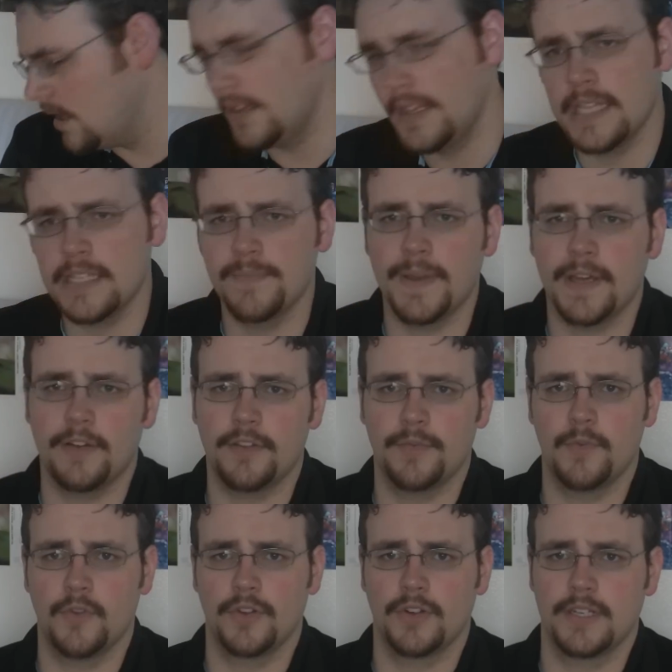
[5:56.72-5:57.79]
that's about all the
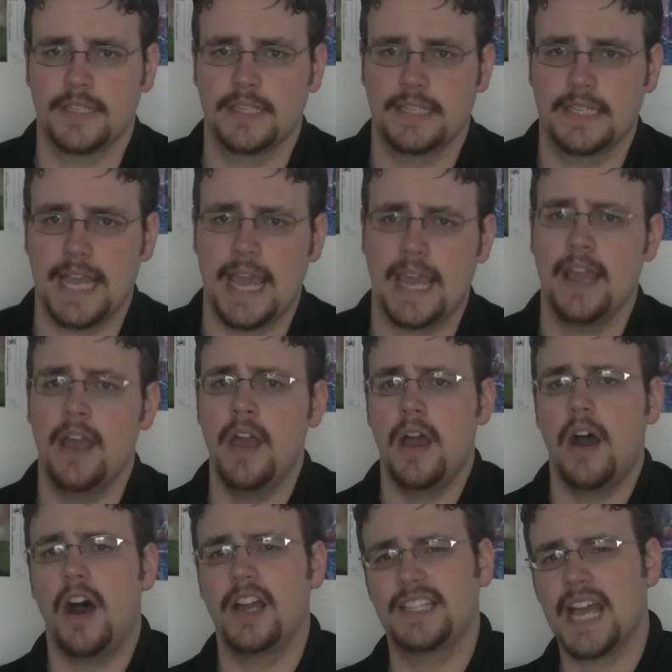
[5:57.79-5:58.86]
more there is to say.
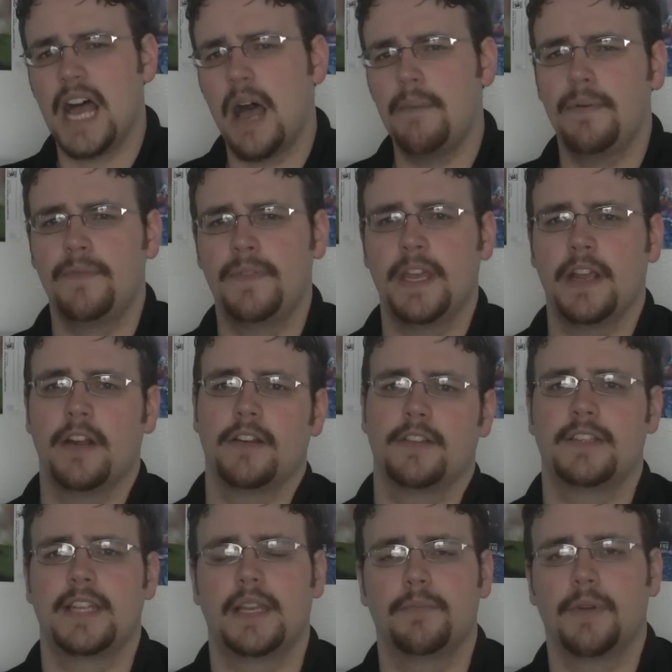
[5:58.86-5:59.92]
On top of their
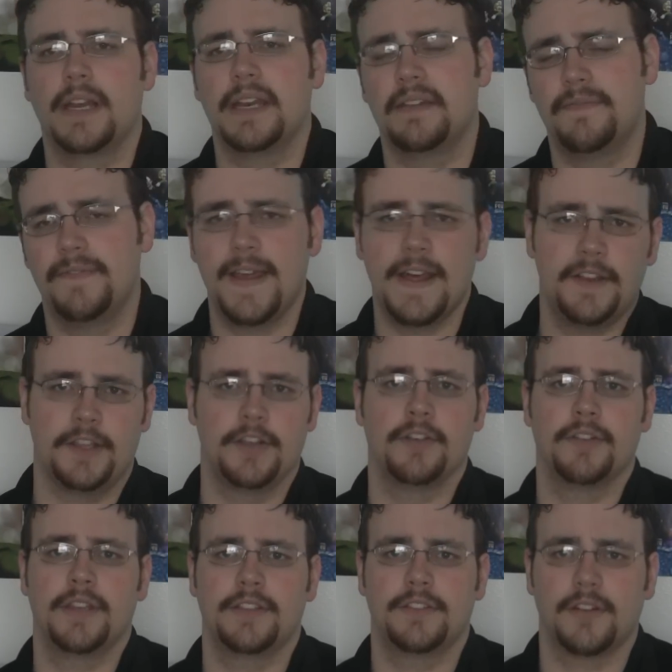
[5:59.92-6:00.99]
celebrated
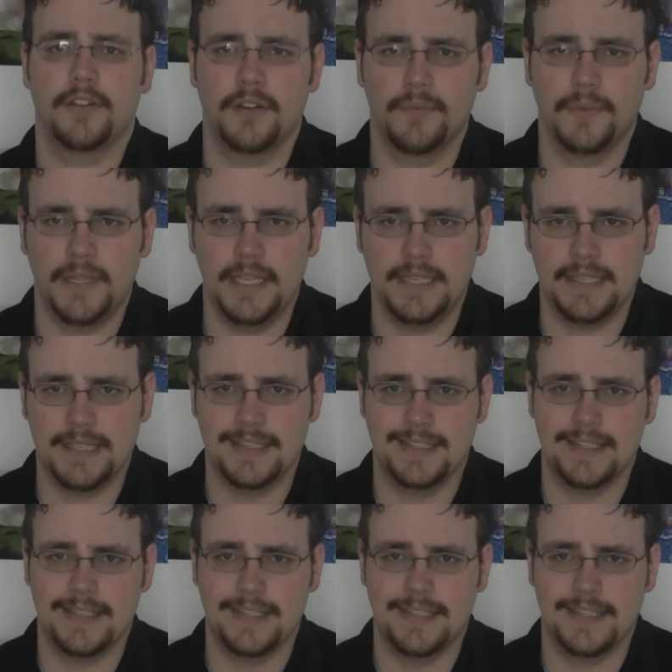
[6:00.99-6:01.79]
failure, they started releasing